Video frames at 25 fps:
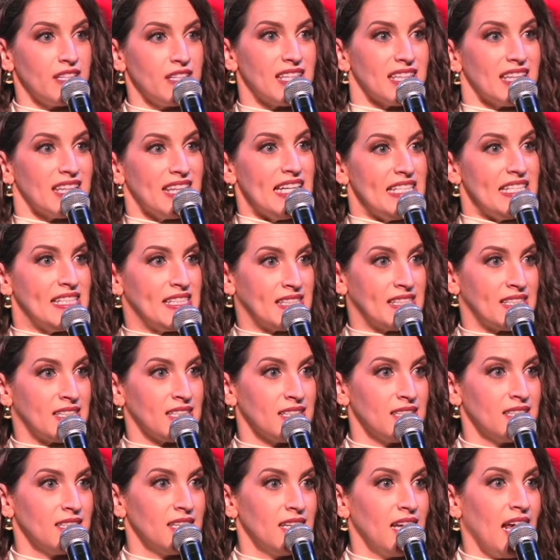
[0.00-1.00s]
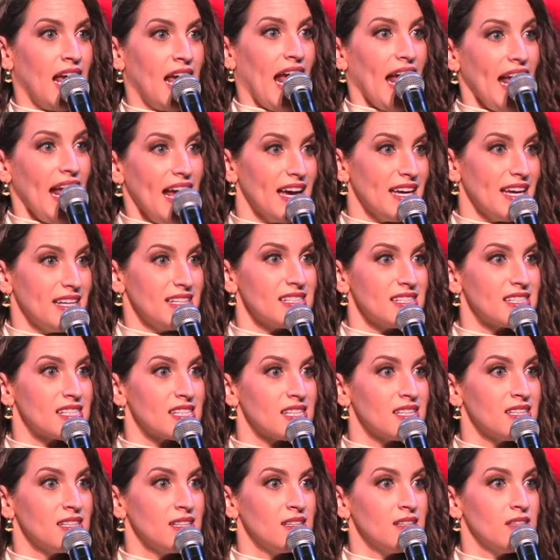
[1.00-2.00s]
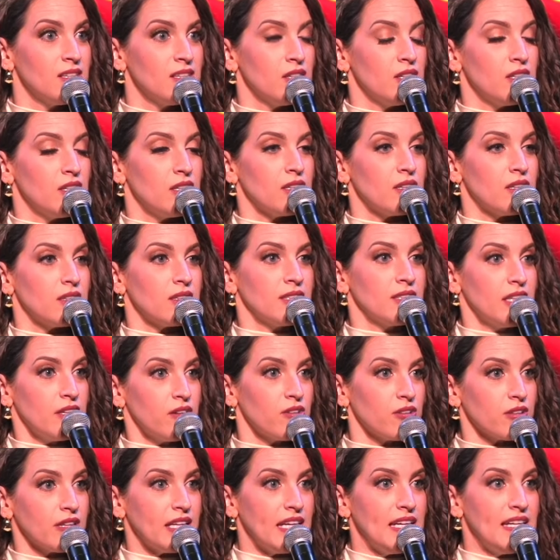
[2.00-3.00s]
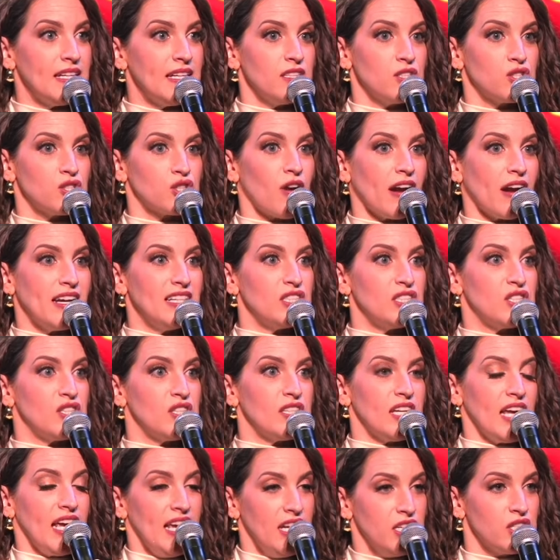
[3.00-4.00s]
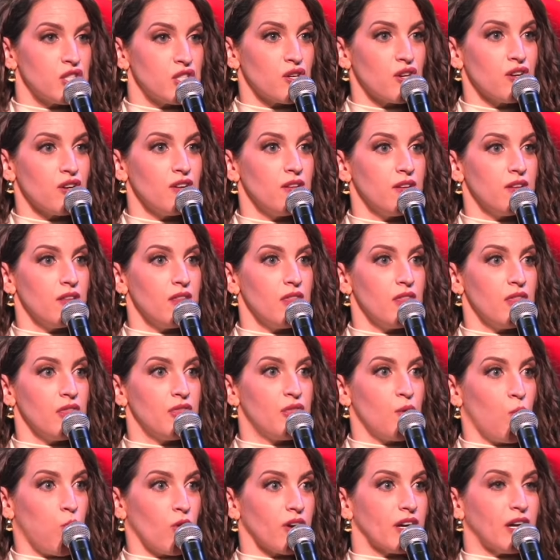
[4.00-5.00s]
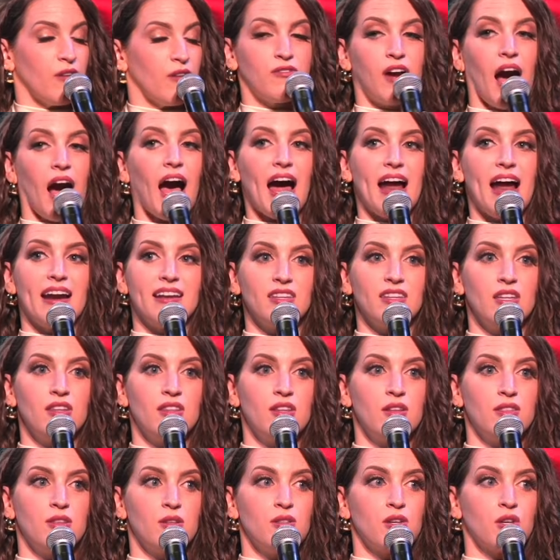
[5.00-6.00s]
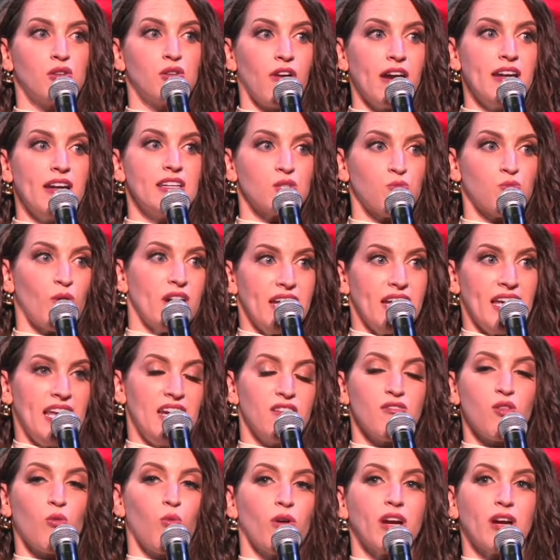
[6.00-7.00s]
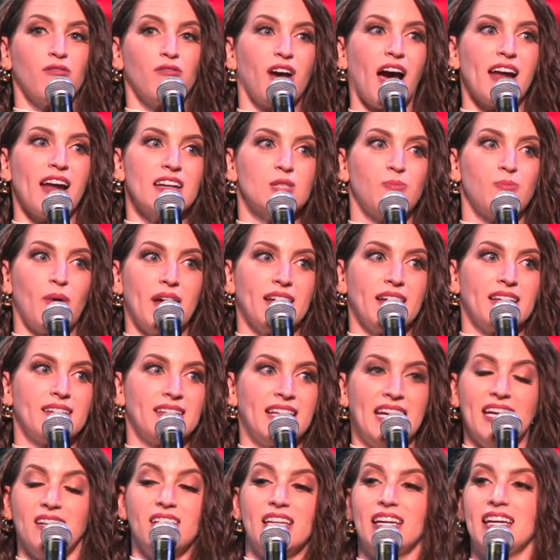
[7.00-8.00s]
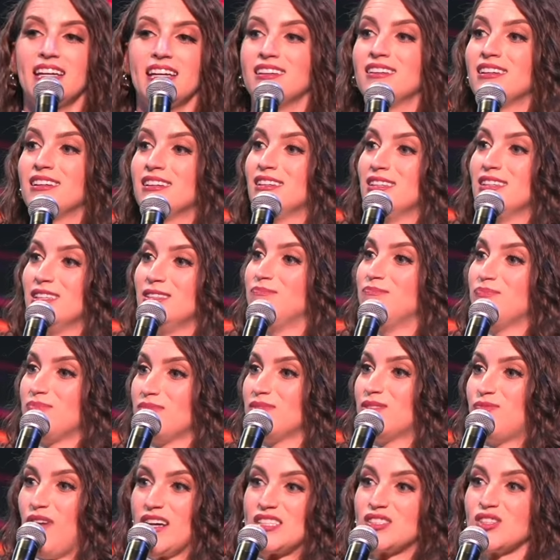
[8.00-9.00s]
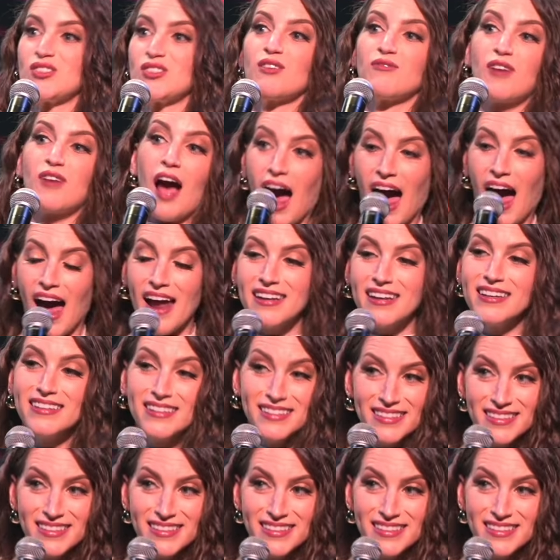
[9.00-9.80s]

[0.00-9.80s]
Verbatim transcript: it the least. And literally trying to hinder the work of God. The greatest way to hinder the work of God is by killing vessels of God.